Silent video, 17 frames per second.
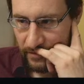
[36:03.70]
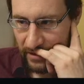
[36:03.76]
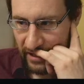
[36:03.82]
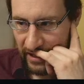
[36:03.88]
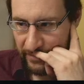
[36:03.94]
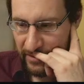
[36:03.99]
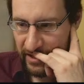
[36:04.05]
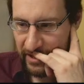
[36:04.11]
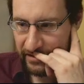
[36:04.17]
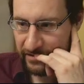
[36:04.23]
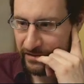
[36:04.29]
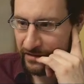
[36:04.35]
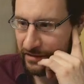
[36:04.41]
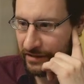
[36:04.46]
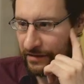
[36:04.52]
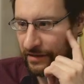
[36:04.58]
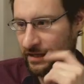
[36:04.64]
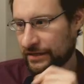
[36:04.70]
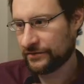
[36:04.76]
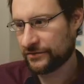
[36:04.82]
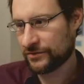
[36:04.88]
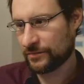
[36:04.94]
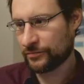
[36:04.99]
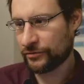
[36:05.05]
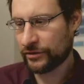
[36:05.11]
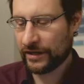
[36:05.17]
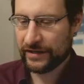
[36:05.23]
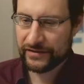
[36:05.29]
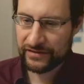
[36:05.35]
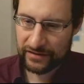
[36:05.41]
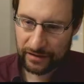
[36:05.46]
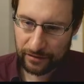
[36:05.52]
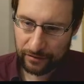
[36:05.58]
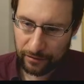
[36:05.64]
again and again
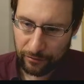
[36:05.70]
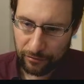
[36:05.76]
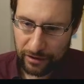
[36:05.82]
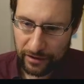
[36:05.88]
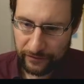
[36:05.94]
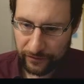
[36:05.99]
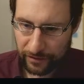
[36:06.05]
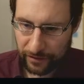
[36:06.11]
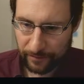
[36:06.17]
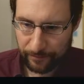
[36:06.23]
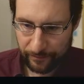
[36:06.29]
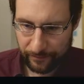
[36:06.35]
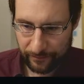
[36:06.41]
surprised how low-level